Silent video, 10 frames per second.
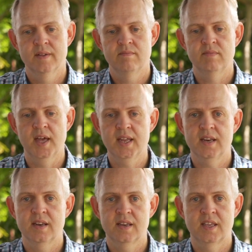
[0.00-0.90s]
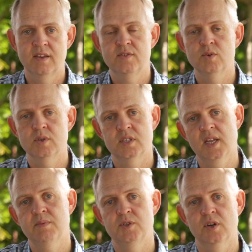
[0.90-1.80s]
That gives you a
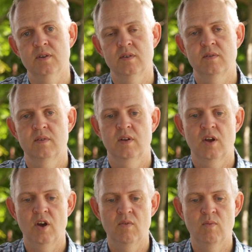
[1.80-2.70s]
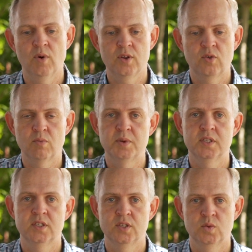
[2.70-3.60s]
snapshot of what your
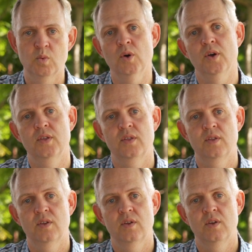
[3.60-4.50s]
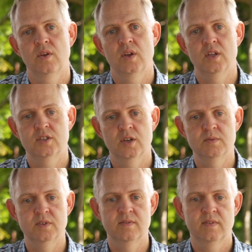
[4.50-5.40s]
business is worth in
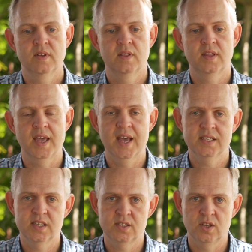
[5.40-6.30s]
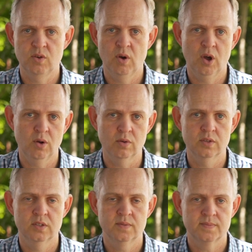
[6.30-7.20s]
terms of the assets that you
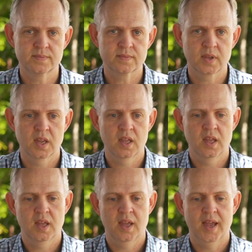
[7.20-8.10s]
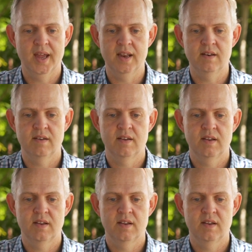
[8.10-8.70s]
hold. And